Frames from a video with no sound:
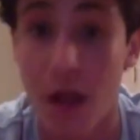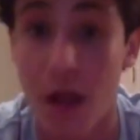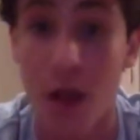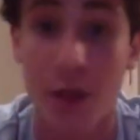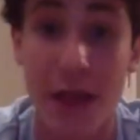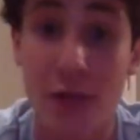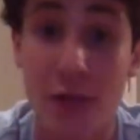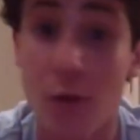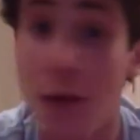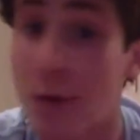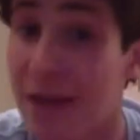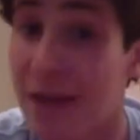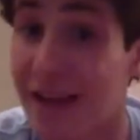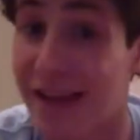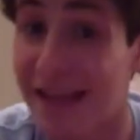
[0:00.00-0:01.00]
That's why we
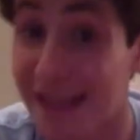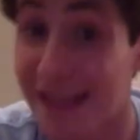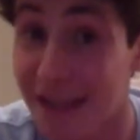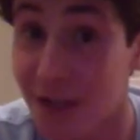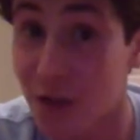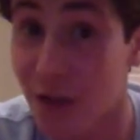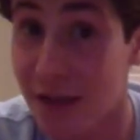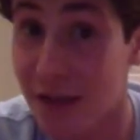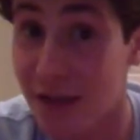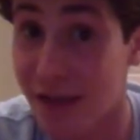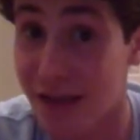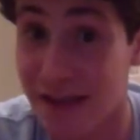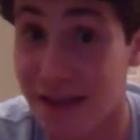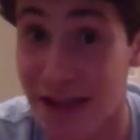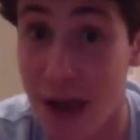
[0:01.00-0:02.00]
could hear less of the
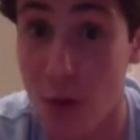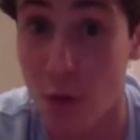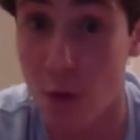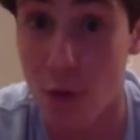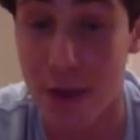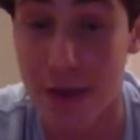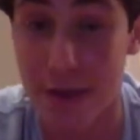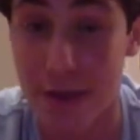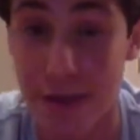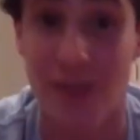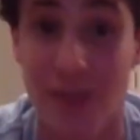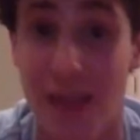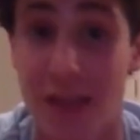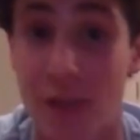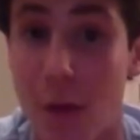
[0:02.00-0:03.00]
sound waves, and
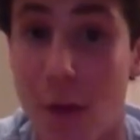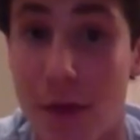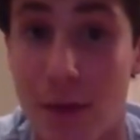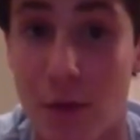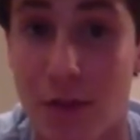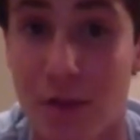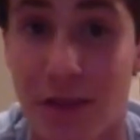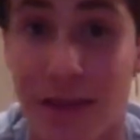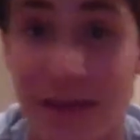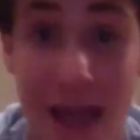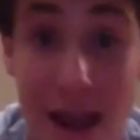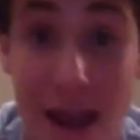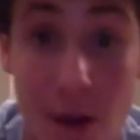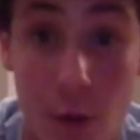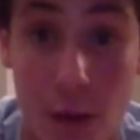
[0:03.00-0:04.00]
that's why there was less
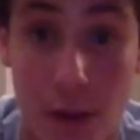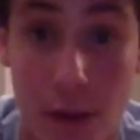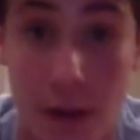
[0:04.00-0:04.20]
echoing.